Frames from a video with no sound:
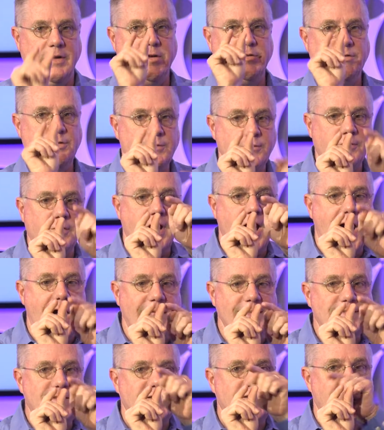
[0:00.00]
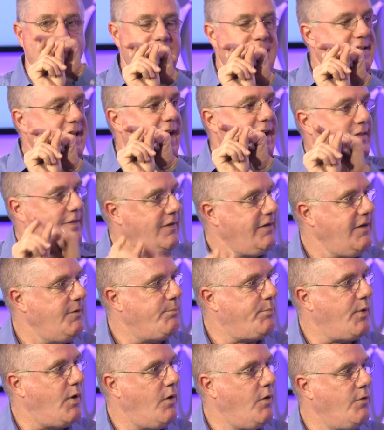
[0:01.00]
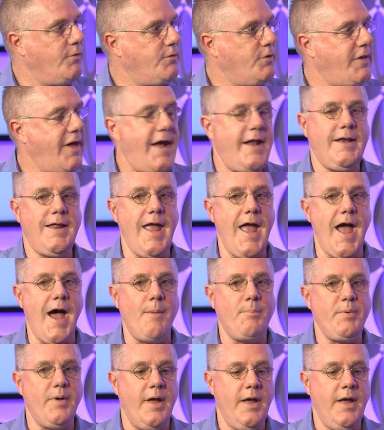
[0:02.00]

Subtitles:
is you've got to take that leap over that gap.